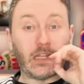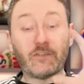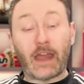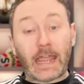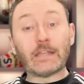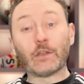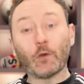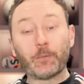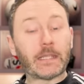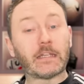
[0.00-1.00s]
If Endo
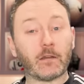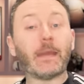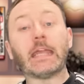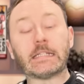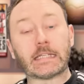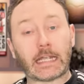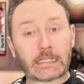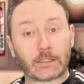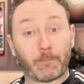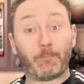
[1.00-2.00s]
being amazing
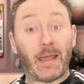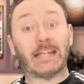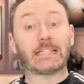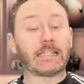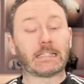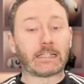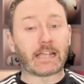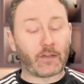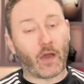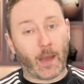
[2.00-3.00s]
is the best thing that's
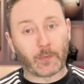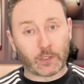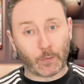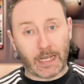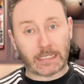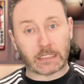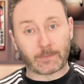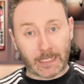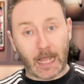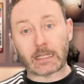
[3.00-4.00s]
ever happened to Alexis
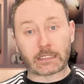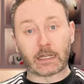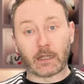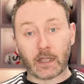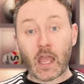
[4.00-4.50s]
Mac Allister,